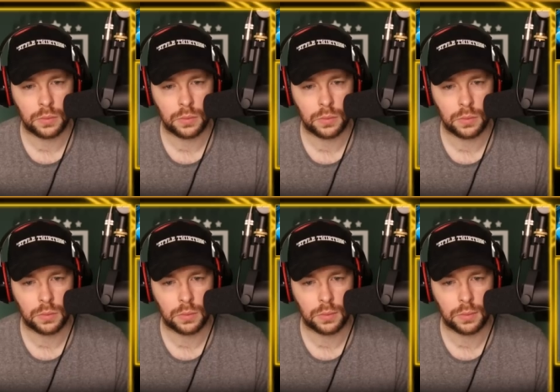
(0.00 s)
the,
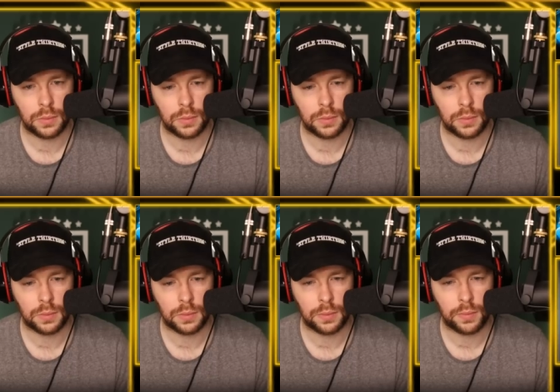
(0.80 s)
the end of the
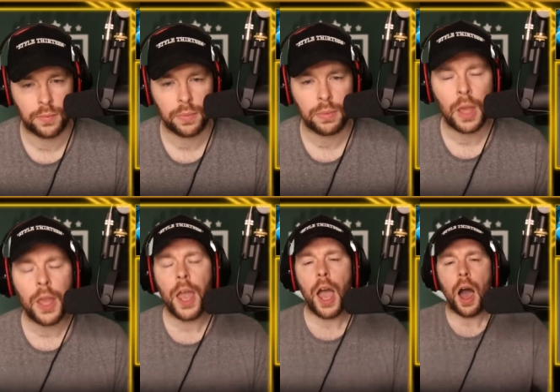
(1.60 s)
first half. That...
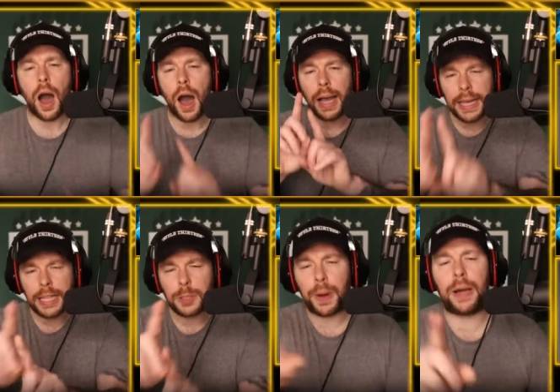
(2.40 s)
I get
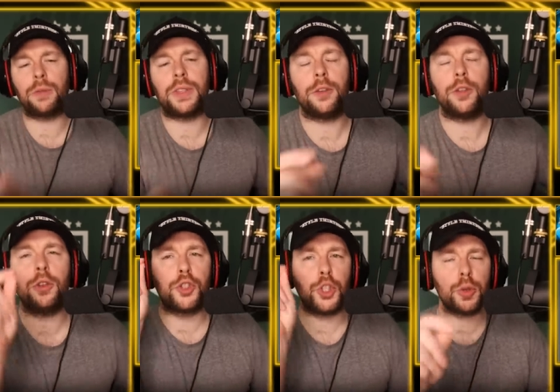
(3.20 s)
he's proud there.
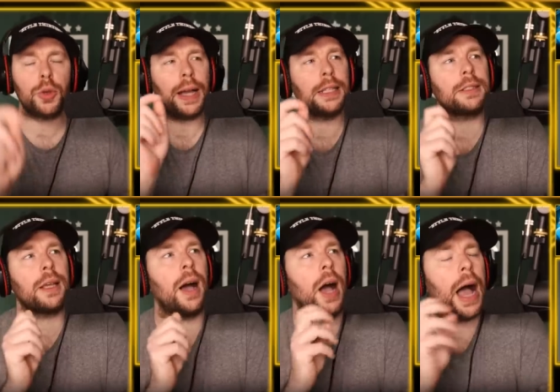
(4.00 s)
Do you guys
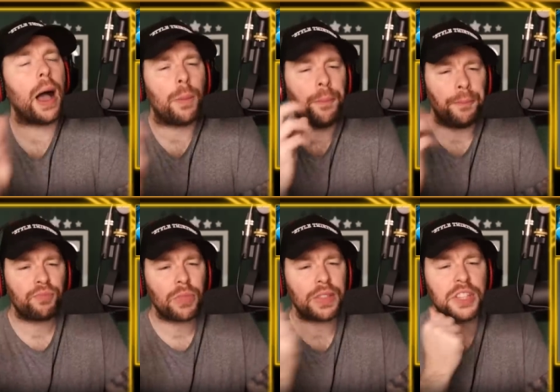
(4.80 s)
uh,
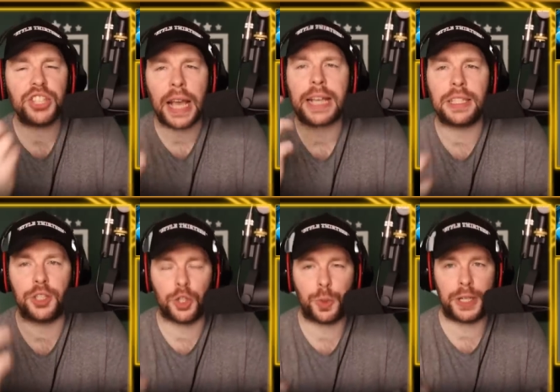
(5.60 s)
the Xhaka
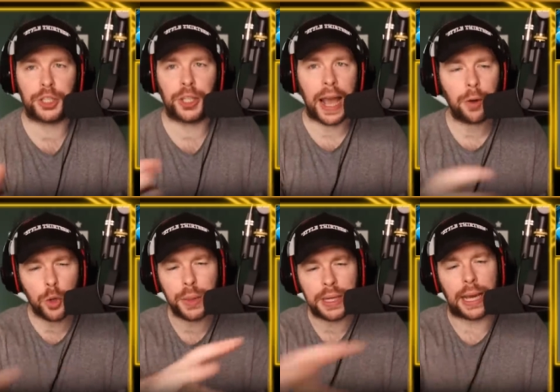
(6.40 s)
situation? How are
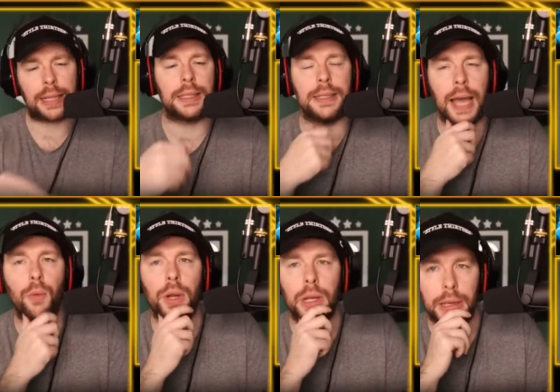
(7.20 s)
you indexing that
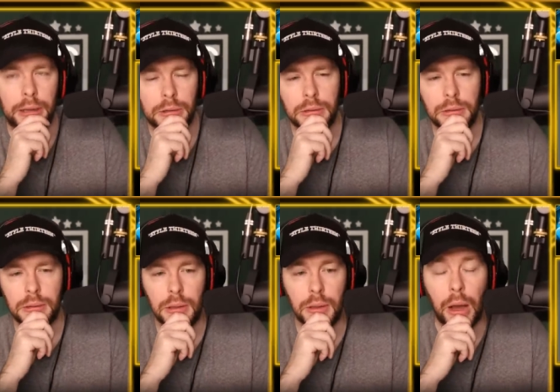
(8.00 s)
really?
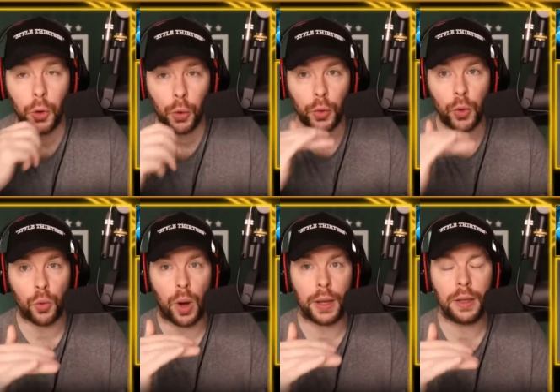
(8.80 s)
Like on a real
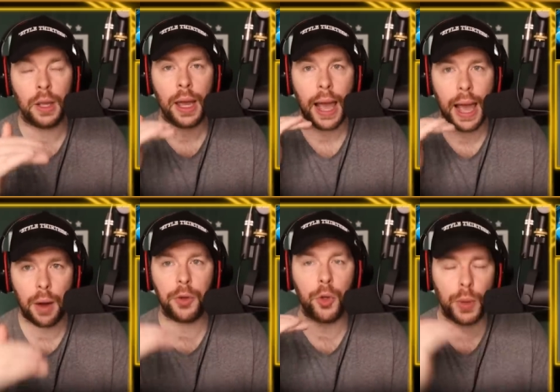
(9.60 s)
one, how
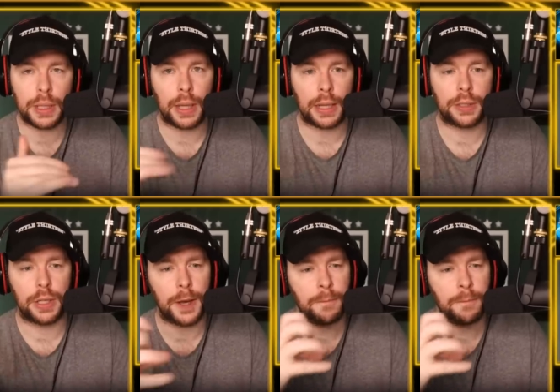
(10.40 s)
are you indexing it?